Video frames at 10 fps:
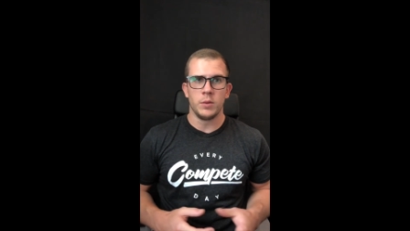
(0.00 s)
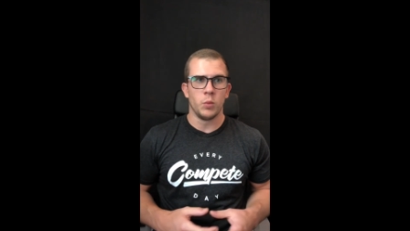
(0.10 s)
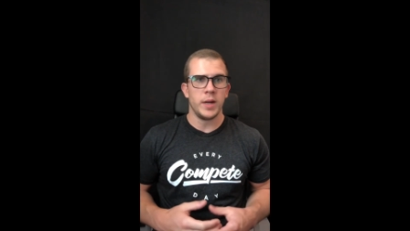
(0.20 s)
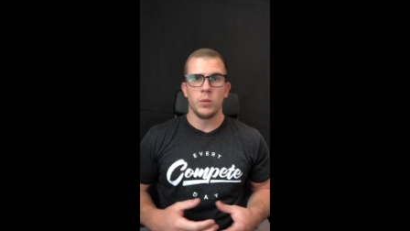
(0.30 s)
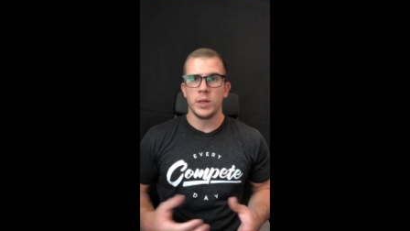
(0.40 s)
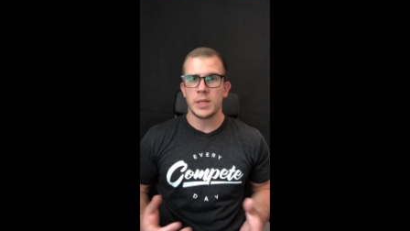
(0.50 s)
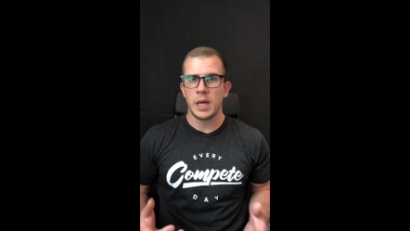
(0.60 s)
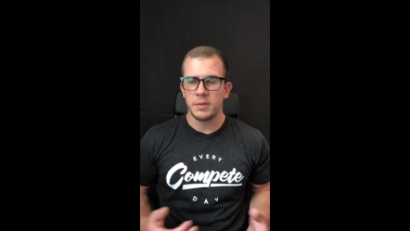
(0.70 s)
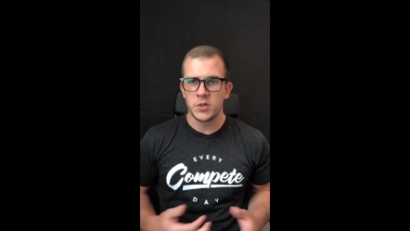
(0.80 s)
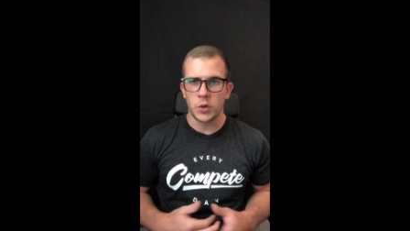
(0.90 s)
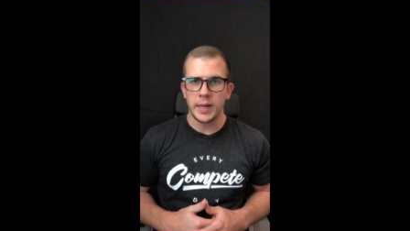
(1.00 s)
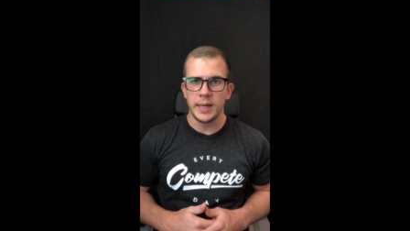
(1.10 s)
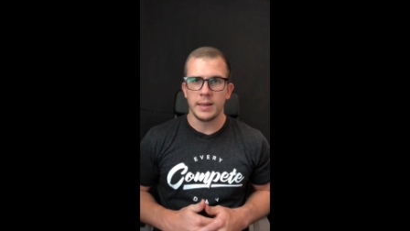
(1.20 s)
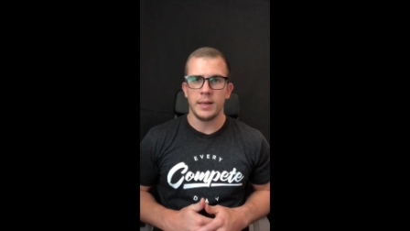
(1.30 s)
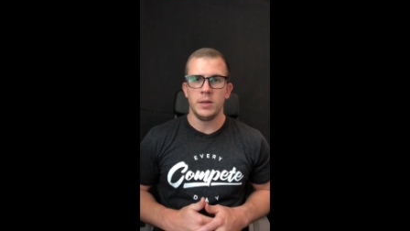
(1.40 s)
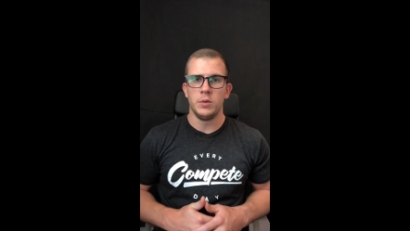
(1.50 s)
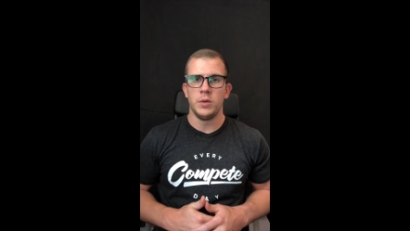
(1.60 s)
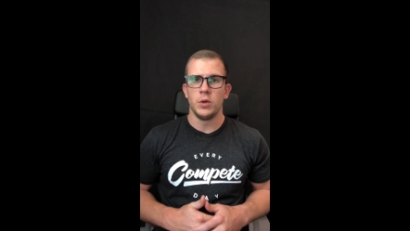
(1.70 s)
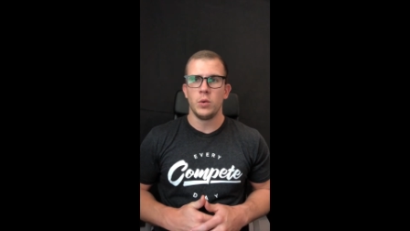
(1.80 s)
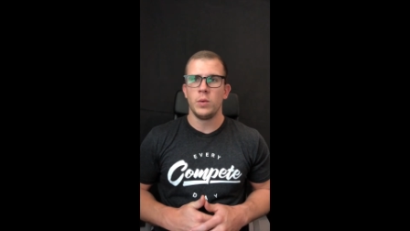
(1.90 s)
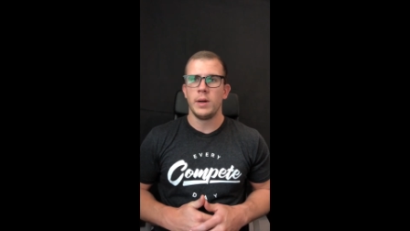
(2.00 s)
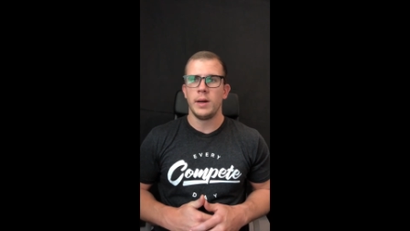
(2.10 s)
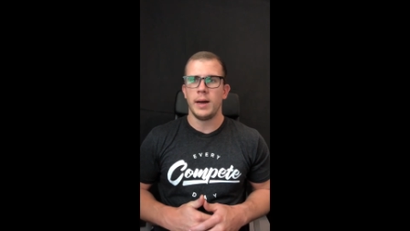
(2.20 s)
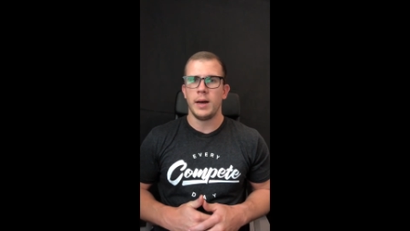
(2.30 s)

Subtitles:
what type of training that you do,